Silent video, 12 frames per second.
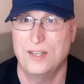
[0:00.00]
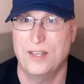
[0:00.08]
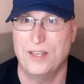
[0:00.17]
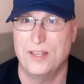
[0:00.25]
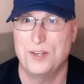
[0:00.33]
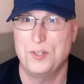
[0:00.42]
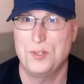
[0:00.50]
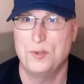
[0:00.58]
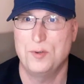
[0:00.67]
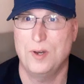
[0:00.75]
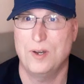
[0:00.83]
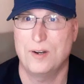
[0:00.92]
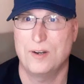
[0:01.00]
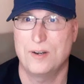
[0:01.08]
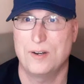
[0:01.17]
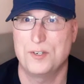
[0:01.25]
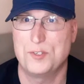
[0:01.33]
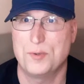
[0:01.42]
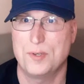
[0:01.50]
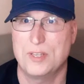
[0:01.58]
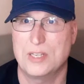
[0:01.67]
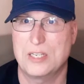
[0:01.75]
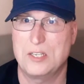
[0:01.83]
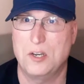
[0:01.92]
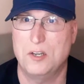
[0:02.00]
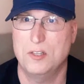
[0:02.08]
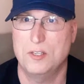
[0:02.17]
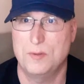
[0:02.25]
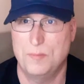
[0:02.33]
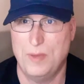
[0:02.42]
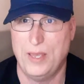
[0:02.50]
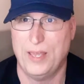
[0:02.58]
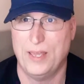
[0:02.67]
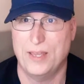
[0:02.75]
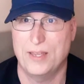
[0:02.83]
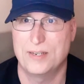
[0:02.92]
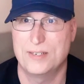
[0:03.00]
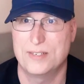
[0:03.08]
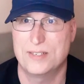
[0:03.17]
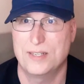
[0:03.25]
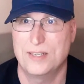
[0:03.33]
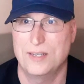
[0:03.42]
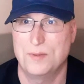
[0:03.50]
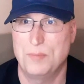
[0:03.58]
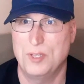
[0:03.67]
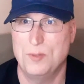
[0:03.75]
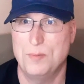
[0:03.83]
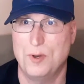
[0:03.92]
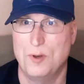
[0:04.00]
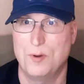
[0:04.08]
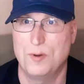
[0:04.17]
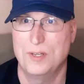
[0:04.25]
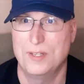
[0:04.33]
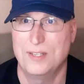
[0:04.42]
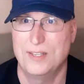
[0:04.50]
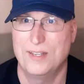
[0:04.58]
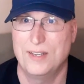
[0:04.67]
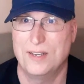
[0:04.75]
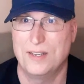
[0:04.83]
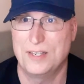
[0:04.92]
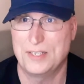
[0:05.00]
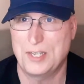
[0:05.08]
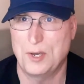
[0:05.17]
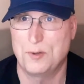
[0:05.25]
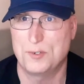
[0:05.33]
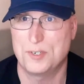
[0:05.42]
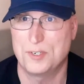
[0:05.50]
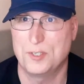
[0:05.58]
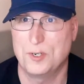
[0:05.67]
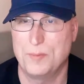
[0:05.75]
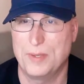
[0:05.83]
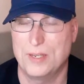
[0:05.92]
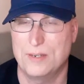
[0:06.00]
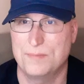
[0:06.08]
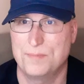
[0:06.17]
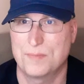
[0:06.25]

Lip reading: and you are doing the Gollum and Bilbo encounter a little bit.